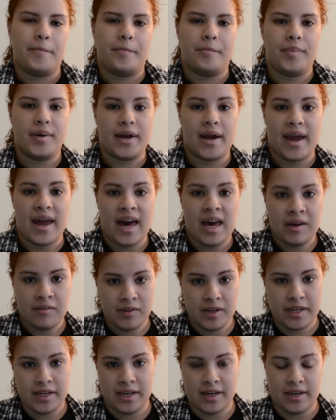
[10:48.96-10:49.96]
But I have a
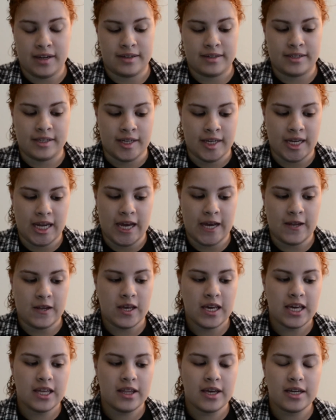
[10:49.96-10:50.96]
kitten, and
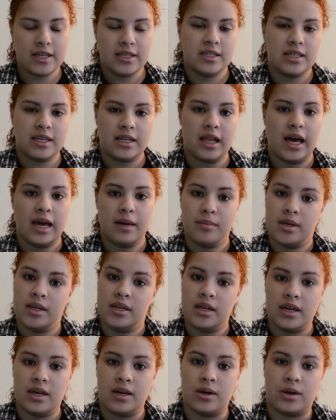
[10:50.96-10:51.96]
he likes to climb in
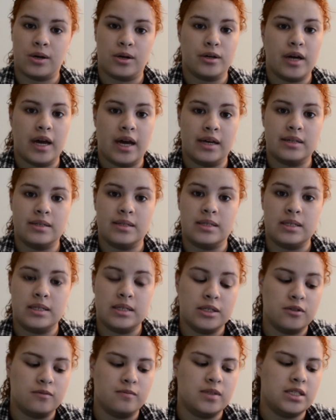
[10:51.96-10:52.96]
here and
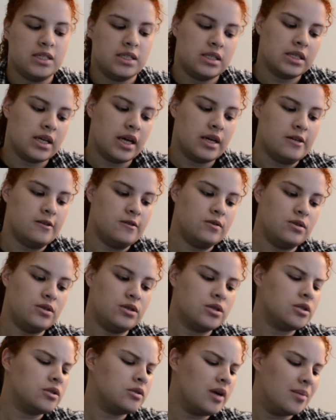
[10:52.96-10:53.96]
steal mini skates.
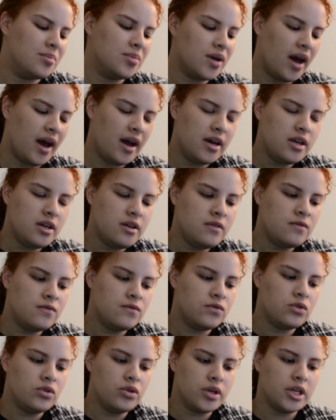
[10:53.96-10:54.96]
So I'm kind of
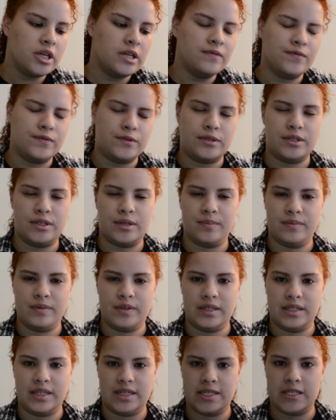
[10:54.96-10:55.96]
looking for
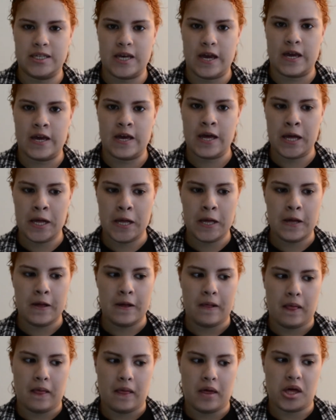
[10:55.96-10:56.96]
something that's like
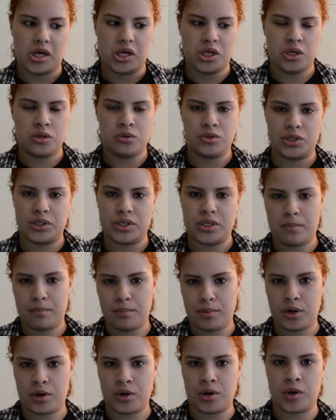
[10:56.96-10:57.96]
a huge
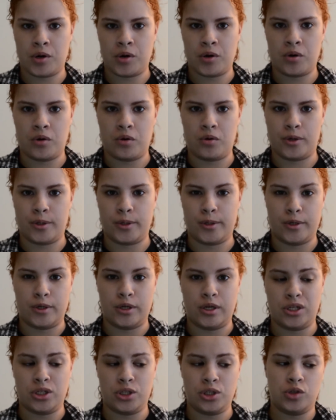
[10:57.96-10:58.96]
zipper or
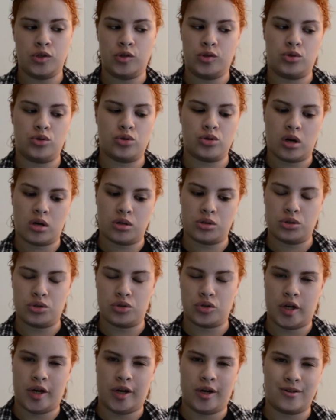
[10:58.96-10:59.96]
a huge
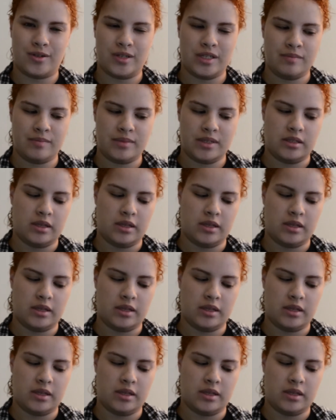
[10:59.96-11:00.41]
drawstring or something